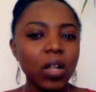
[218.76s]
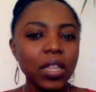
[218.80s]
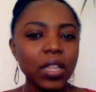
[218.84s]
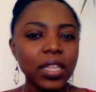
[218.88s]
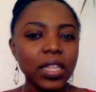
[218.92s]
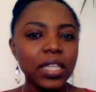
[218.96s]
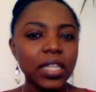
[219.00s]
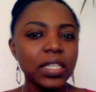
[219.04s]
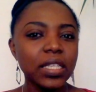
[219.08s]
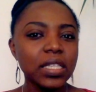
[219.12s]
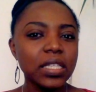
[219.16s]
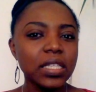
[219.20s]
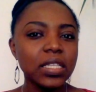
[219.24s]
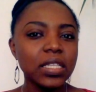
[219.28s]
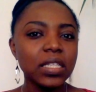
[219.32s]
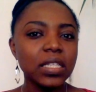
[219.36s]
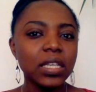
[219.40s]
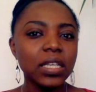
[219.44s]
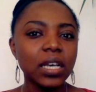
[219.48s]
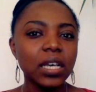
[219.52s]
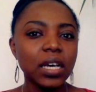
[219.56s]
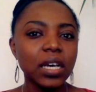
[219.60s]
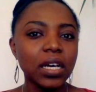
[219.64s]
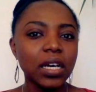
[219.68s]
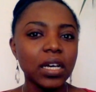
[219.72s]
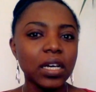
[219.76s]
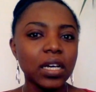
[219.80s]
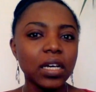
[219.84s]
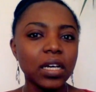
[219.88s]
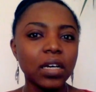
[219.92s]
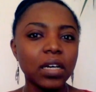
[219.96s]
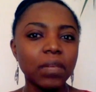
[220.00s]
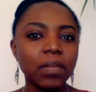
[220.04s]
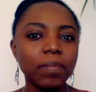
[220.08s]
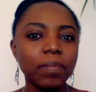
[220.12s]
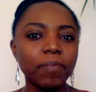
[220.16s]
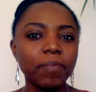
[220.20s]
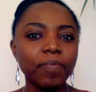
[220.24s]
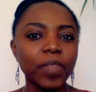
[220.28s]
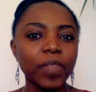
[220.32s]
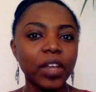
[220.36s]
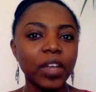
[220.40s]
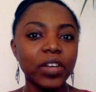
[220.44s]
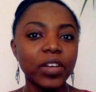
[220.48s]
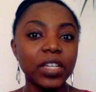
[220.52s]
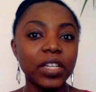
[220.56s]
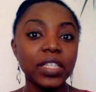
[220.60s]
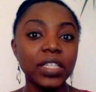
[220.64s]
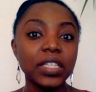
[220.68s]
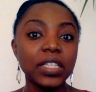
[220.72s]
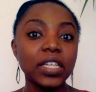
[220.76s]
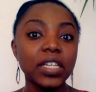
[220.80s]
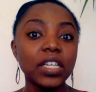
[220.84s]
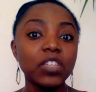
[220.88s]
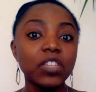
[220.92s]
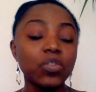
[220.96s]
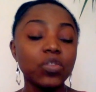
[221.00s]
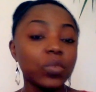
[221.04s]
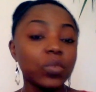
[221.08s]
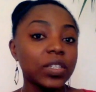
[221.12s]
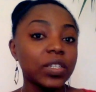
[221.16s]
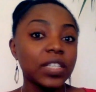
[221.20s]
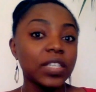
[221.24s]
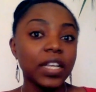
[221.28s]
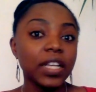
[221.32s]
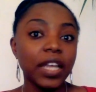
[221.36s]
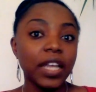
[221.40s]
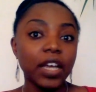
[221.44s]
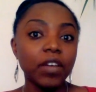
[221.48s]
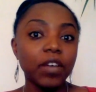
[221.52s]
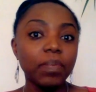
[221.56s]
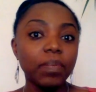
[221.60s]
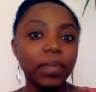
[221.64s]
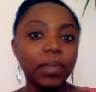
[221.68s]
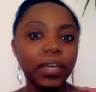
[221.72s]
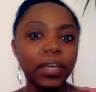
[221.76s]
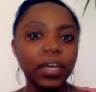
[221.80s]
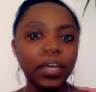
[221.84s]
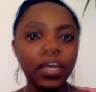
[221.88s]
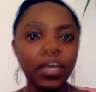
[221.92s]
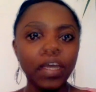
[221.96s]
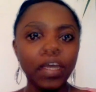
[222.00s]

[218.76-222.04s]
this research wasn't helping,